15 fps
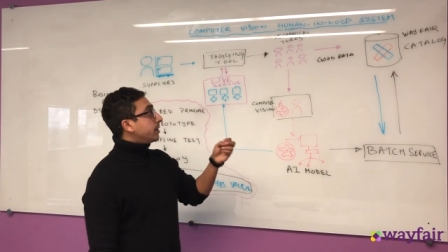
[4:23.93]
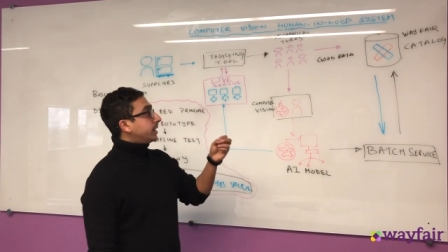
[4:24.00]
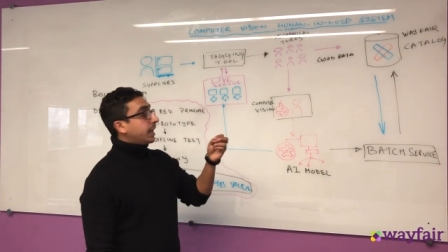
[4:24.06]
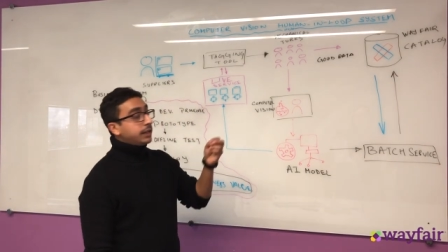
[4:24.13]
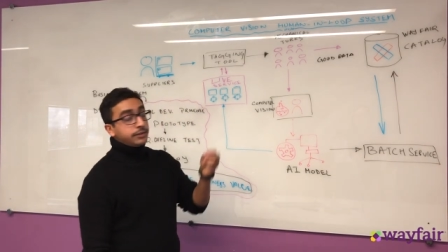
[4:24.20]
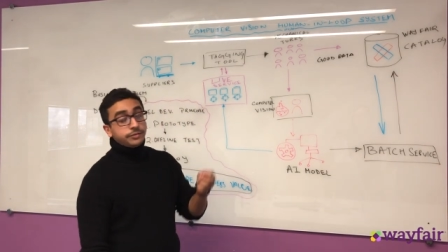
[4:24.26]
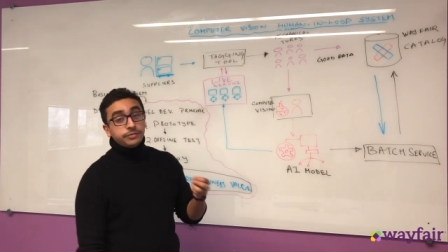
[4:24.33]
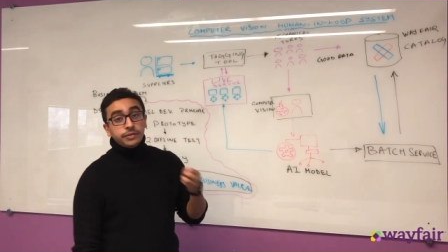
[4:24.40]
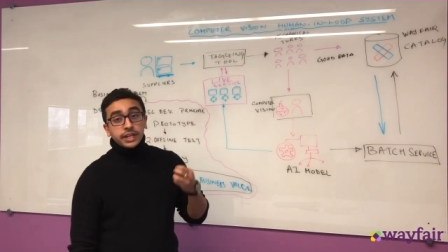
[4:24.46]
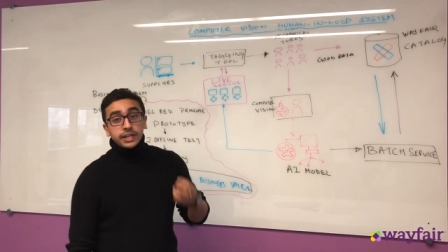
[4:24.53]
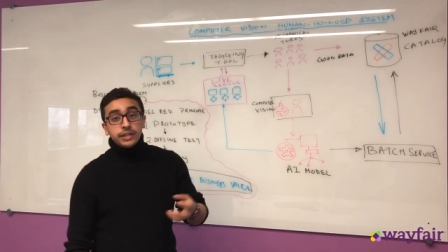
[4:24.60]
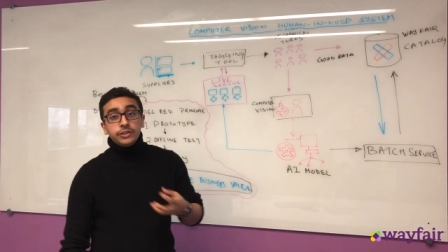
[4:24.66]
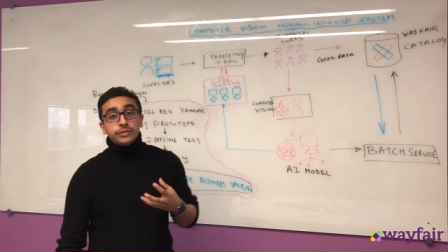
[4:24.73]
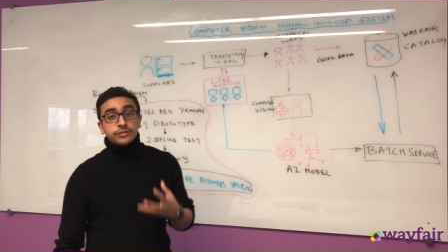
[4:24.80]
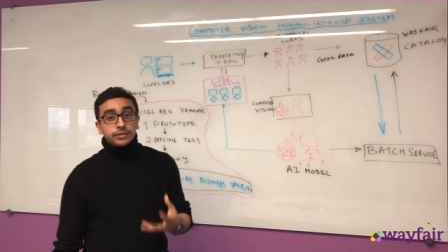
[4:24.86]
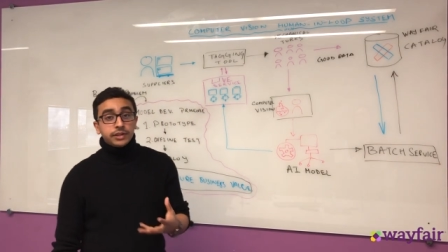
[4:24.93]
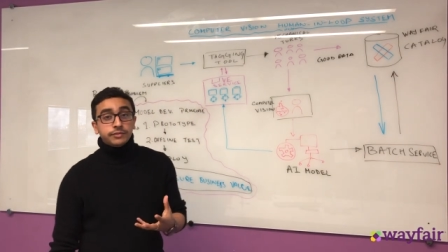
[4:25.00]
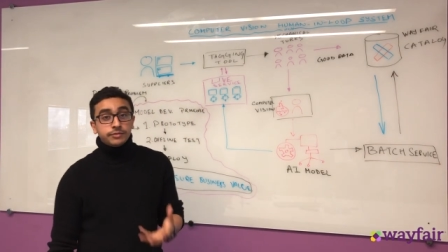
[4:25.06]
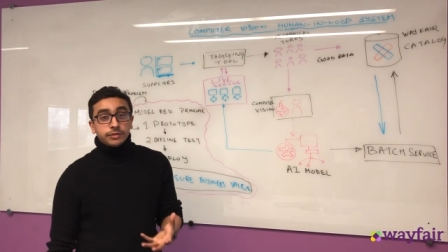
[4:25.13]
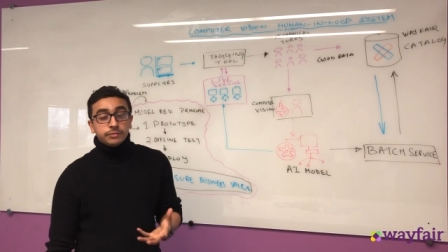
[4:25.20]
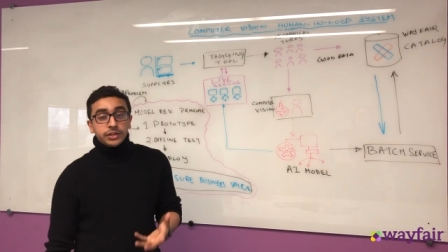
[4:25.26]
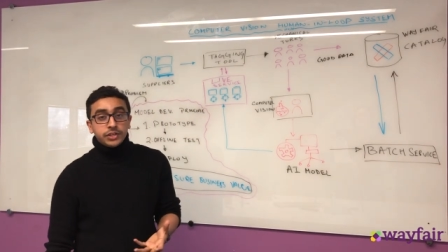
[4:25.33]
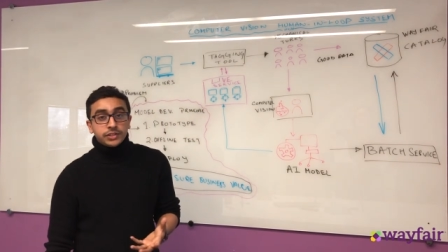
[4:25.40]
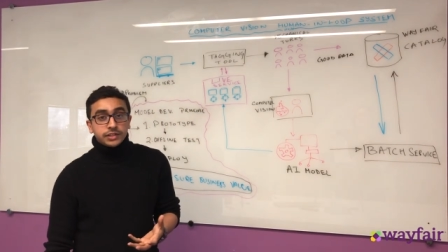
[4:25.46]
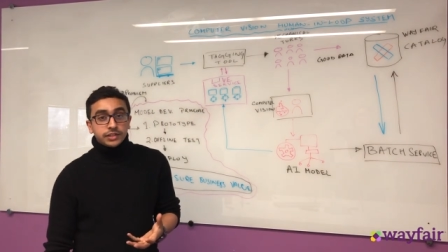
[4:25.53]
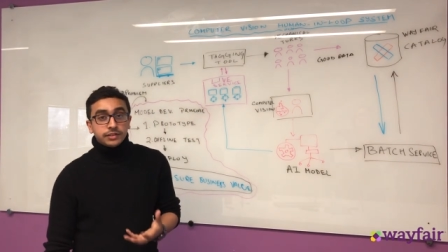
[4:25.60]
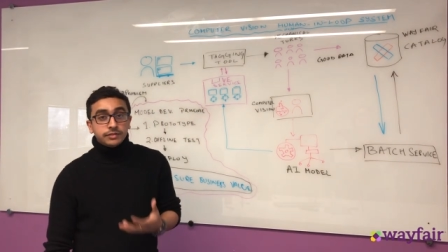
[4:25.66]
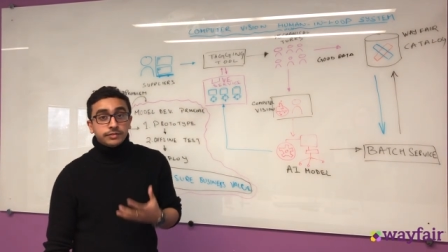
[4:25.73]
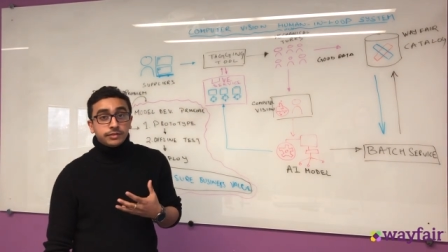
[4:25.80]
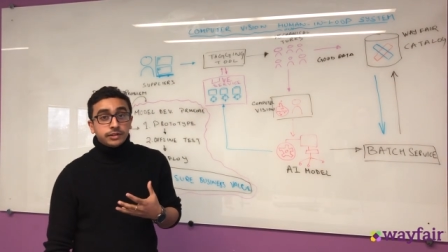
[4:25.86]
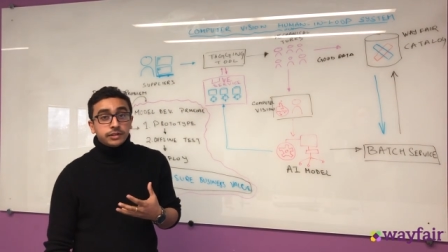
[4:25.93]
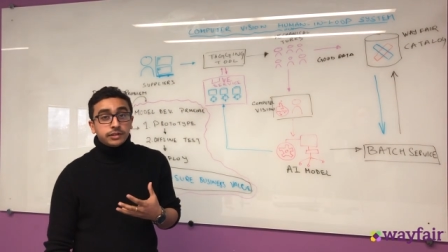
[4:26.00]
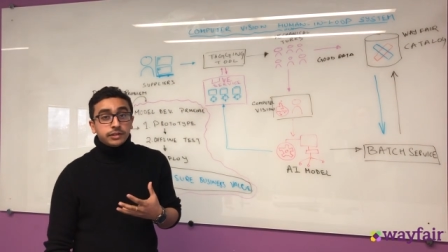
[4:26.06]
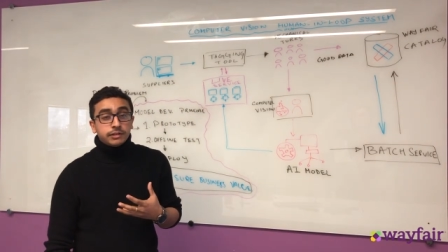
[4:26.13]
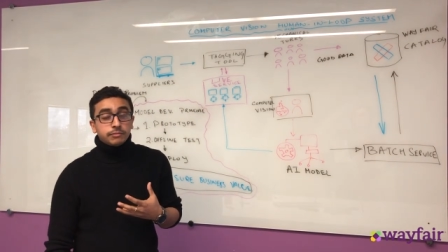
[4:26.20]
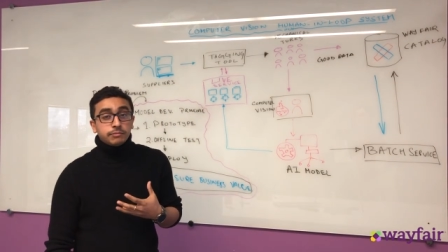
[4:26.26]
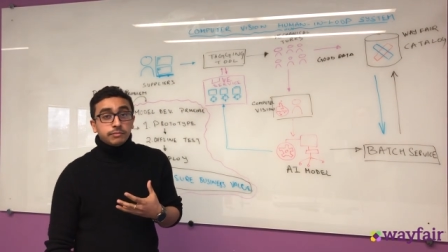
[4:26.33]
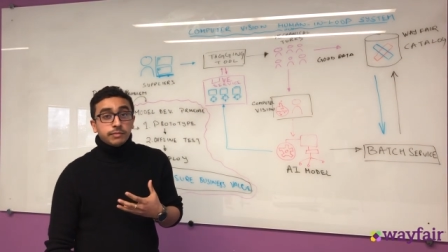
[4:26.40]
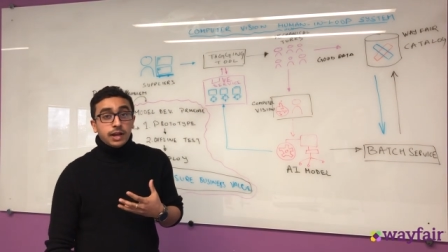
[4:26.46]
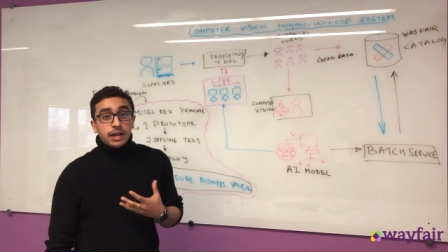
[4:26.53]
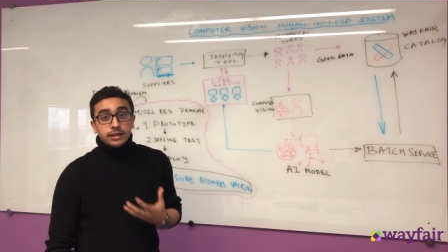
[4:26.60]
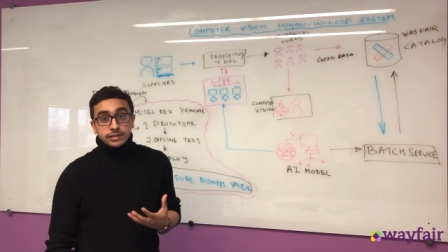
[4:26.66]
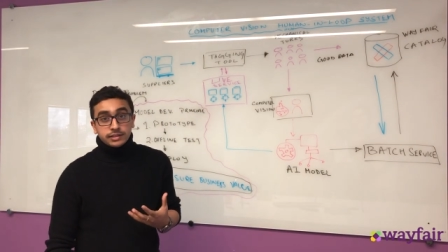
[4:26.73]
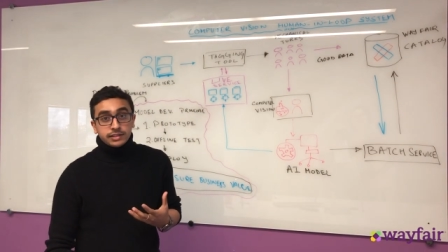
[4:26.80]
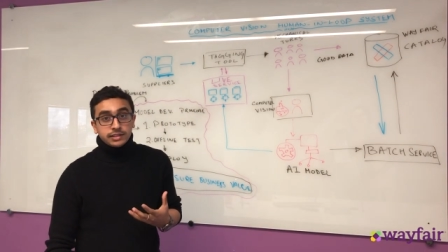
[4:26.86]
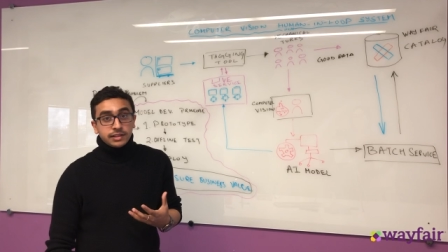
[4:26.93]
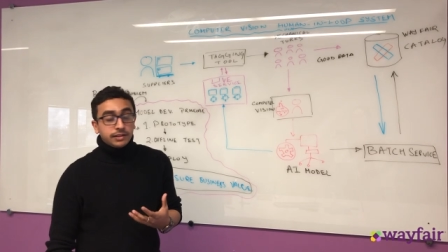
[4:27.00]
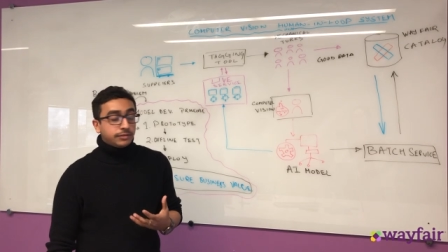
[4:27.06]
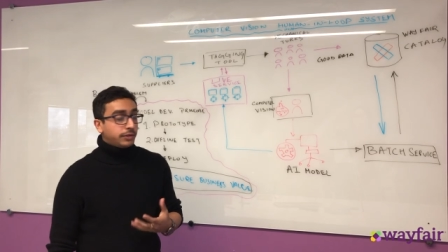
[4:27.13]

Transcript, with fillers: that is very useful information for us,